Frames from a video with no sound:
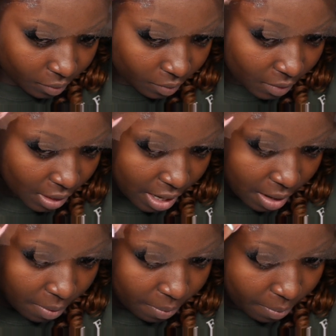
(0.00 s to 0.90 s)

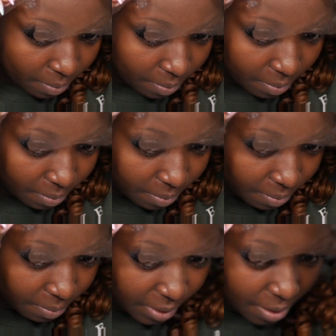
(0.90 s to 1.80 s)
Now,
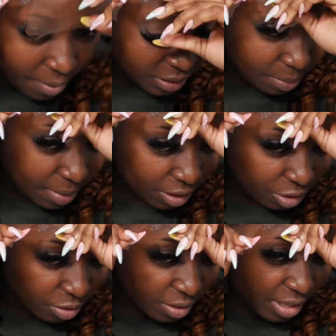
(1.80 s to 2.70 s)
we're going to make
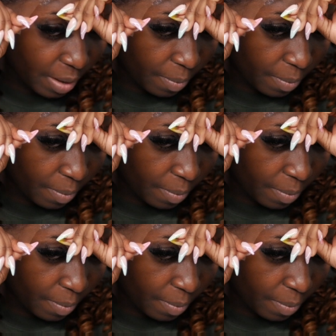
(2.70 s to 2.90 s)
sure that